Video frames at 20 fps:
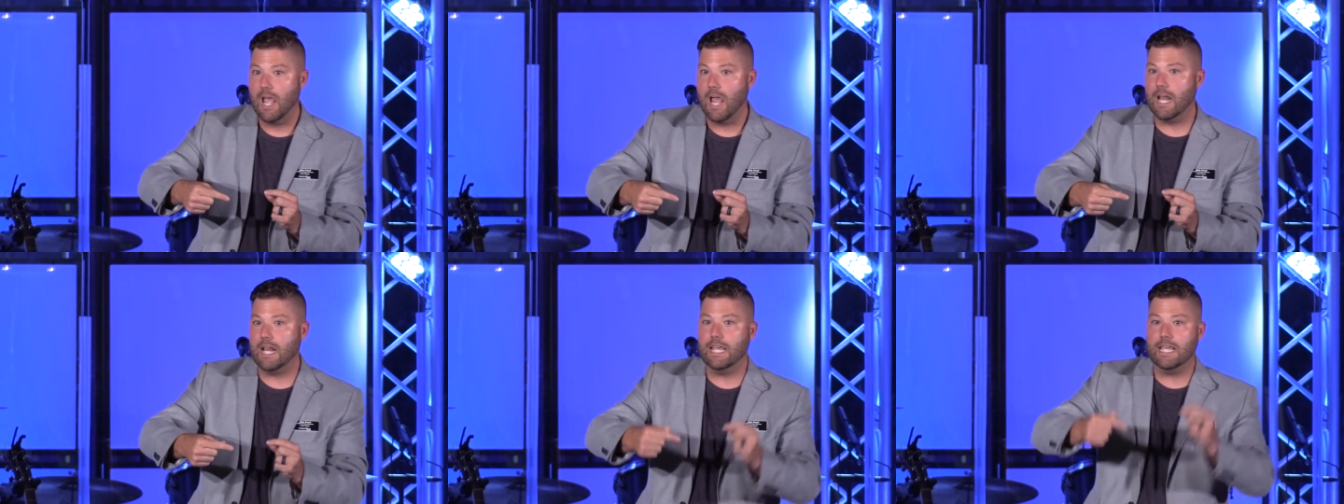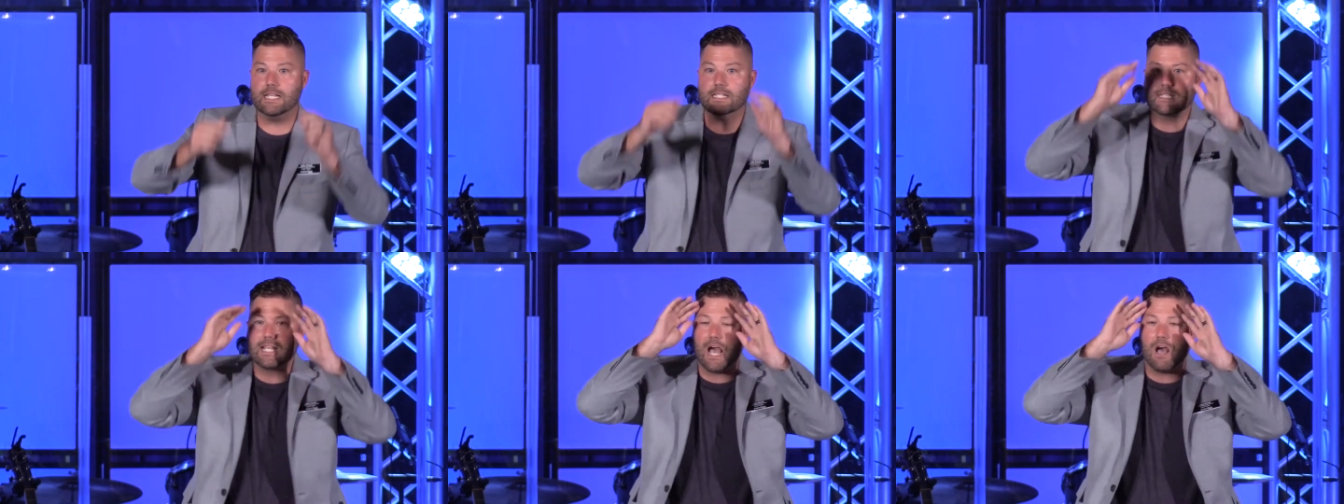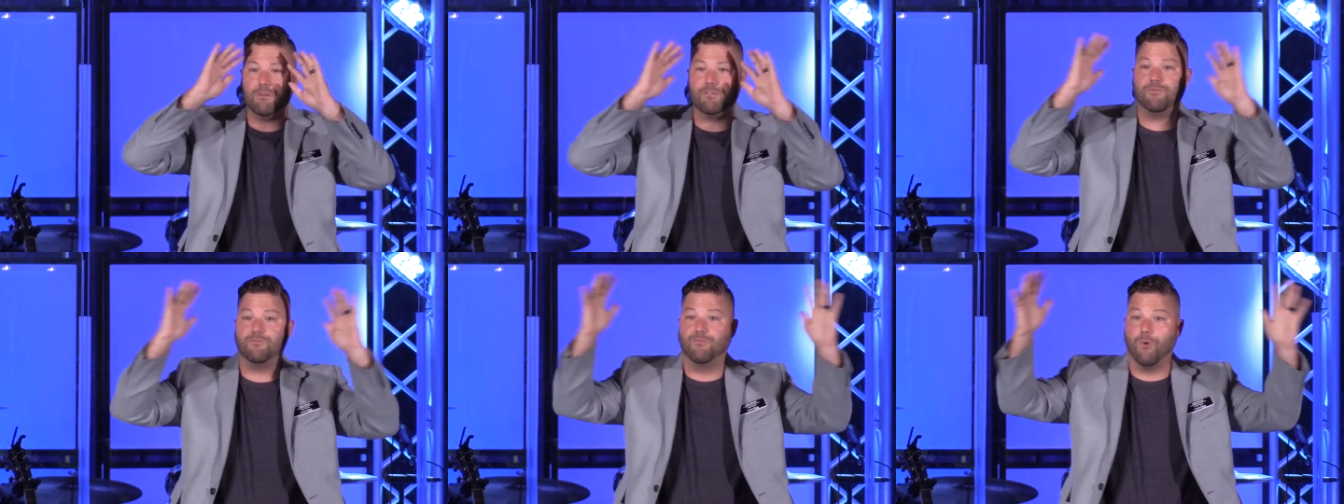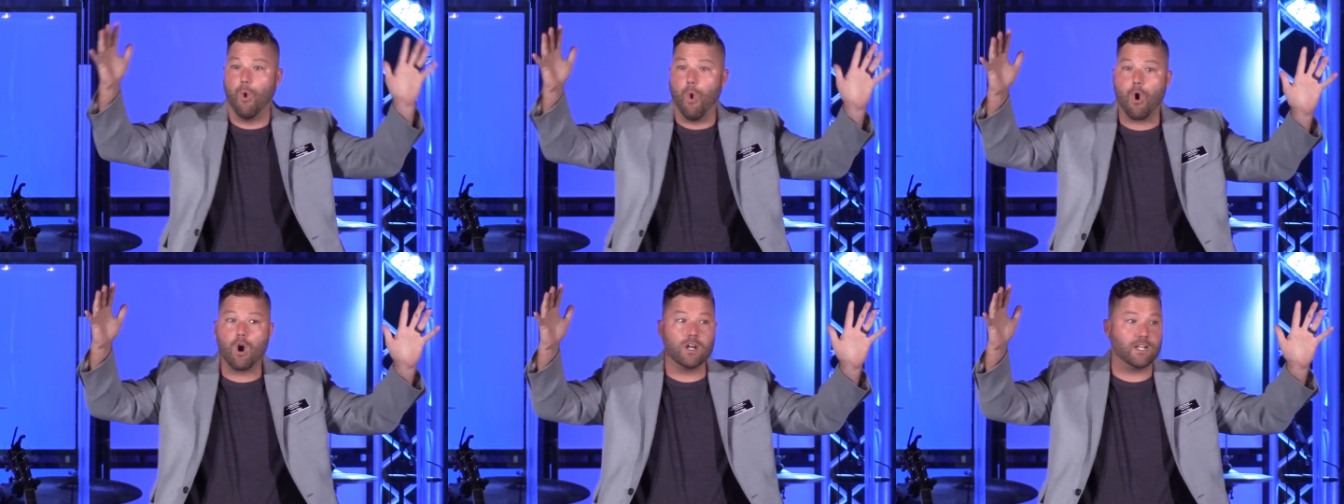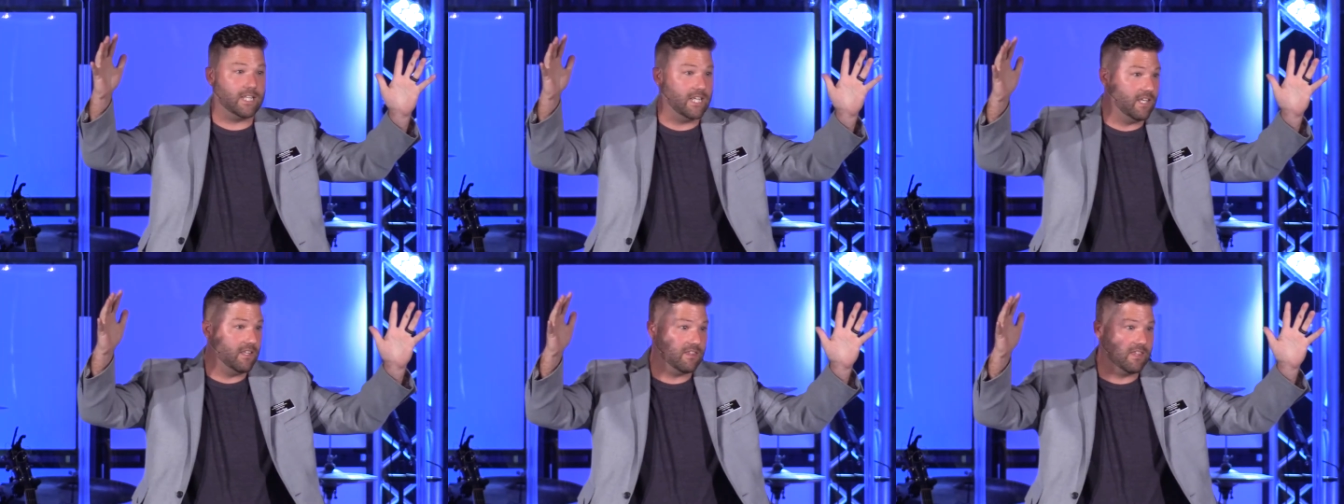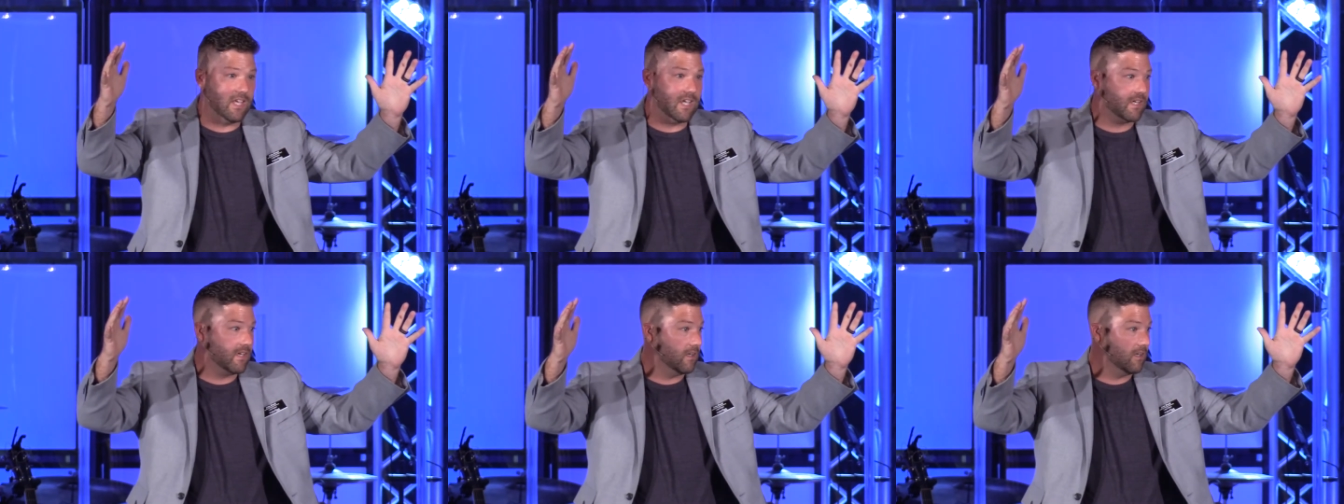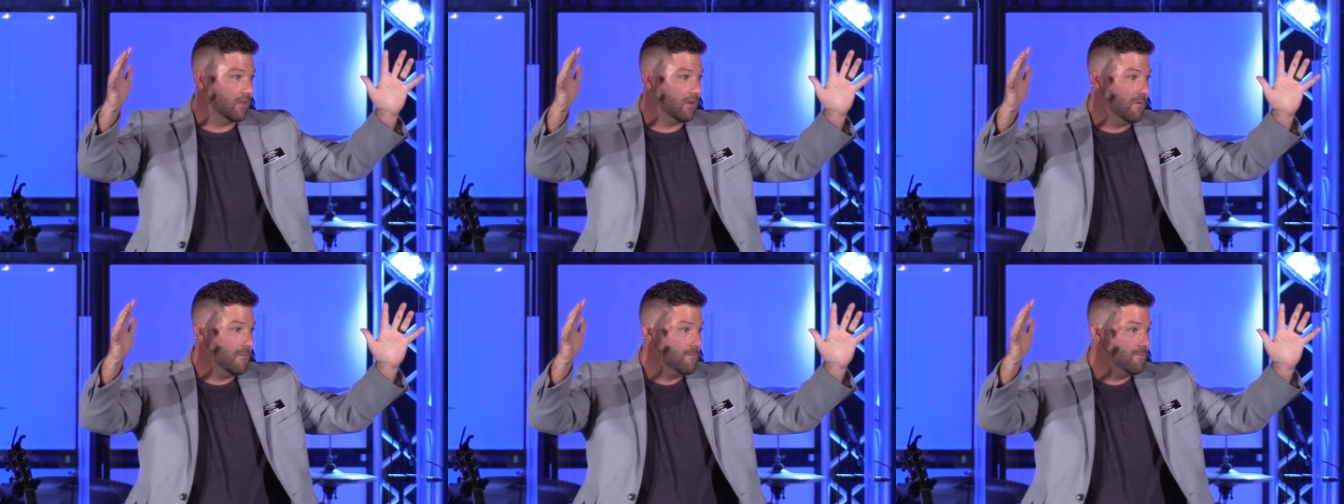And he's got 4D thinking.